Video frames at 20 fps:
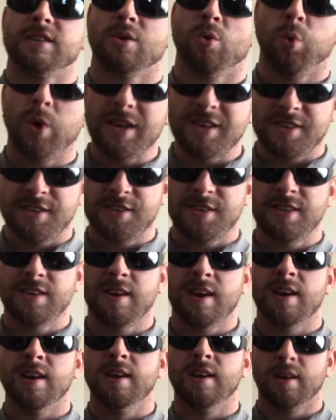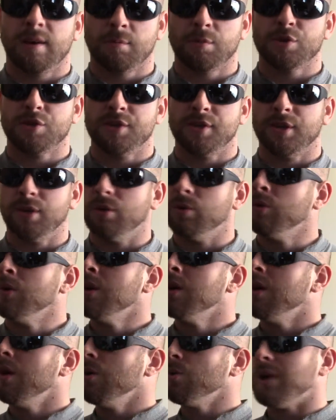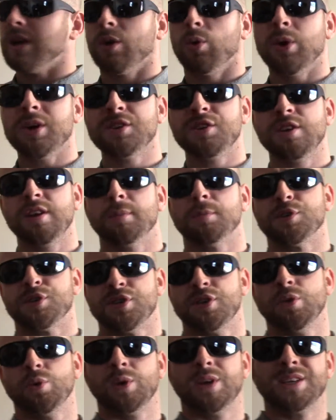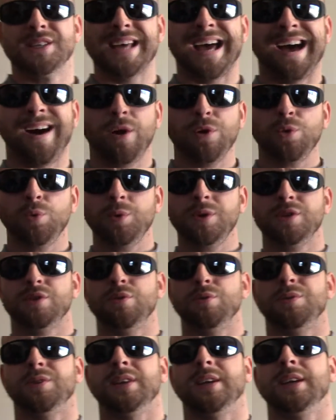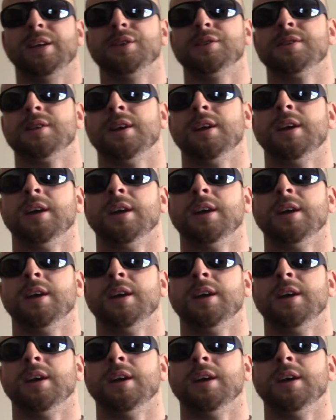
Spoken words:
question number 2. Okay, question number 2 is, how do we do things